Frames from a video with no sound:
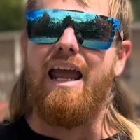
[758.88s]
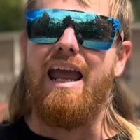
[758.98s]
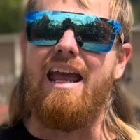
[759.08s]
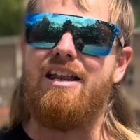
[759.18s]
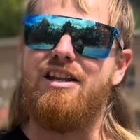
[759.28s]

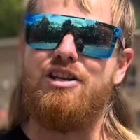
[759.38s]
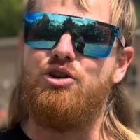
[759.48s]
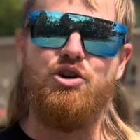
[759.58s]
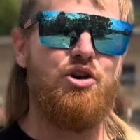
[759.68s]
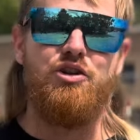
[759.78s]
and
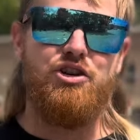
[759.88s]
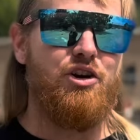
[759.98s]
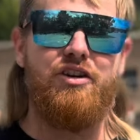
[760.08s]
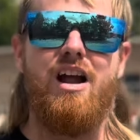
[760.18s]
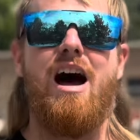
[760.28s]

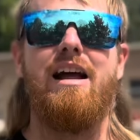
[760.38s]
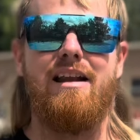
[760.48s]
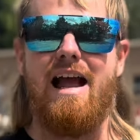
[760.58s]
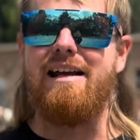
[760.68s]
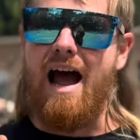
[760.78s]

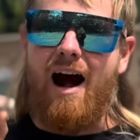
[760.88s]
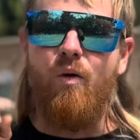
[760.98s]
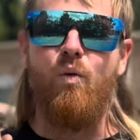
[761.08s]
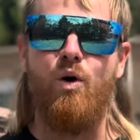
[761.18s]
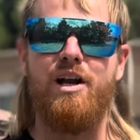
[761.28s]
I got
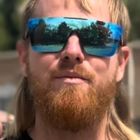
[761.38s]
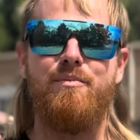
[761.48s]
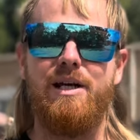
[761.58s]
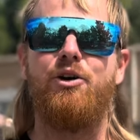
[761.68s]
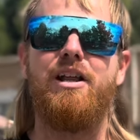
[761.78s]
one
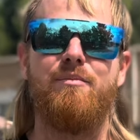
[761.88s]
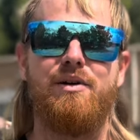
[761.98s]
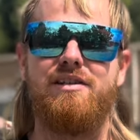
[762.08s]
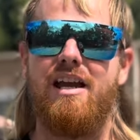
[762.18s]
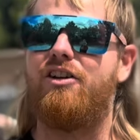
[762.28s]
build in
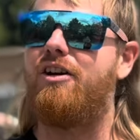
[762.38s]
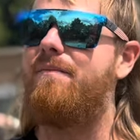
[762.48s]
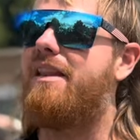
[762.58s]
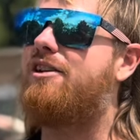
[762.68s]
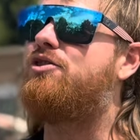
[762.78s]
particular
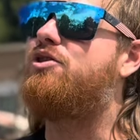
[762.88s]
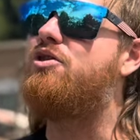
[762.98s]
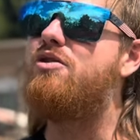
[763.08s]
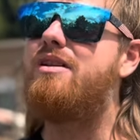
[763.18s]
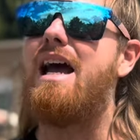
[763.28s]
that
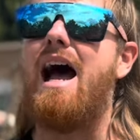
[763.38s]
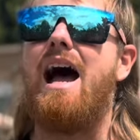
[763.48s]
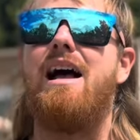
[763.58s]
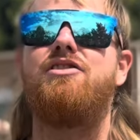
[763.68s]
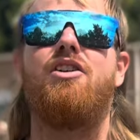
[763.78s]
you
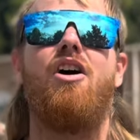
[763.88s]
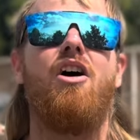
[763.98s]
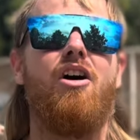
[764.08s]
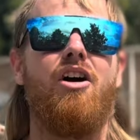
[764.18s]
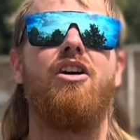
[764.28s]
guys
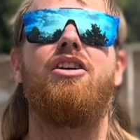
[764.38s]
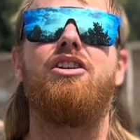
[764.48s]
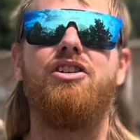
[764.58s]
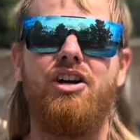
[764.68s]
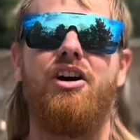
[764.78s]
are
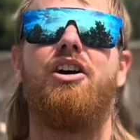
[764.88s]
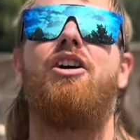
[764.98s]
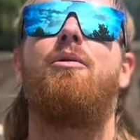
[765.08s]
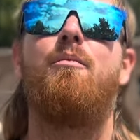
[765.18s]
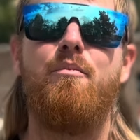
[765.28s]

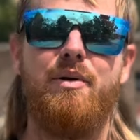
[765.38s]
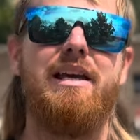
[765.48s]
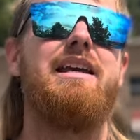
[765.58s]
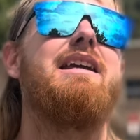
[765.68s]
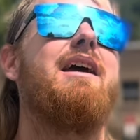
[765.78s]
gonna
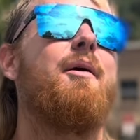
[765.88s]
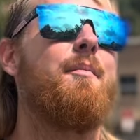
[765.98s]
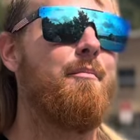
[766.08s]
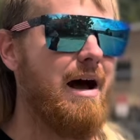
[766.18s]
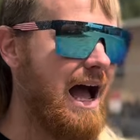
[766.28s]
be
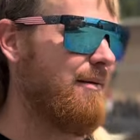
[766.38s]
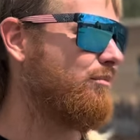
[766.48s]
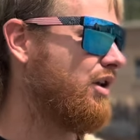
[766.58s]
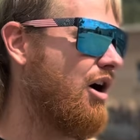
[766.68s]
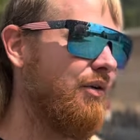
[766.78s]
mind
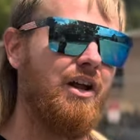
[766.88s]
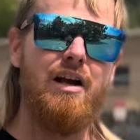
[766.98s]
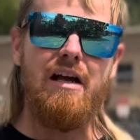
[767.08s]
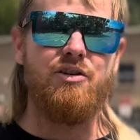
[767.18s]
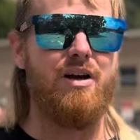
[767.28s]
blown.
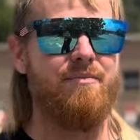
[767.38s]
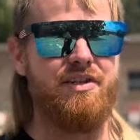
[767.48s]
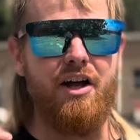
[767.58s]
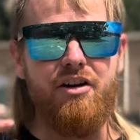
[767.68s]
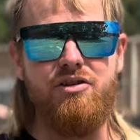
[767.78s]
So I'm
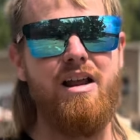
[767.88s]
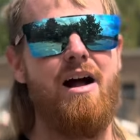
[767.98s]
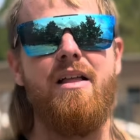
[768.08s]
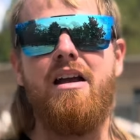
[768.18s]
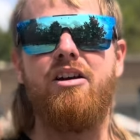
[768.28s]
telling you now,
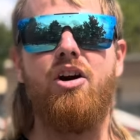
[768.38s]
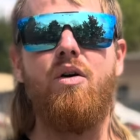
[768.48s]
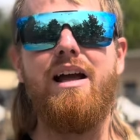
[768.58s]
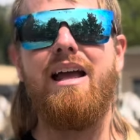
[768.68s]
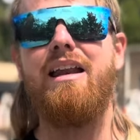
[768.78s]
go
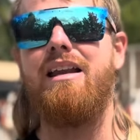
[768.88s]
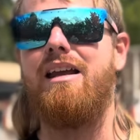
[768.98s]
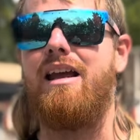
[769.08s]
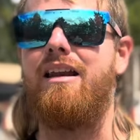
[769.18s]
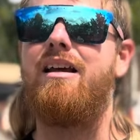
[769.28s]
ahead
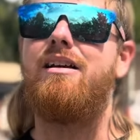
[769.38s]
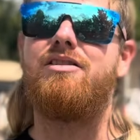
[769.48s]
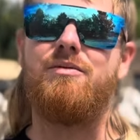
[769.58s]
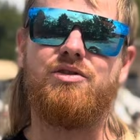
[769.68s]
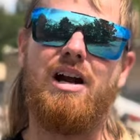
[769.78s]
and
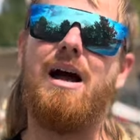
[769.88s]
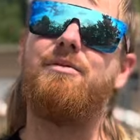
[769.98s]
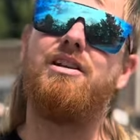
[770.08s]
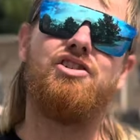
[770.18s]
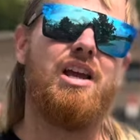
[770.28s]
subscribe
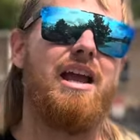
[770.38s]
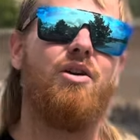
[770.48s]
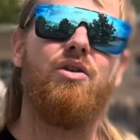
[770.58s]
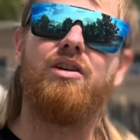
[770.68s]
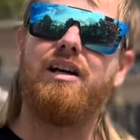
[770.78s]
to the
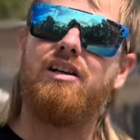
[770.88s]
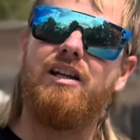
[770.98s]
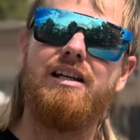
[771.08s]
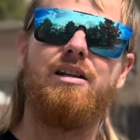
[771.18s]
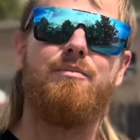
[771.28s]
channel and
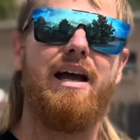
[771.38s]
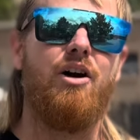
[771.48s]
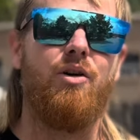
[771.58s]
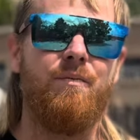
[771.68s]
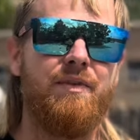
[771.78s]
click the bell.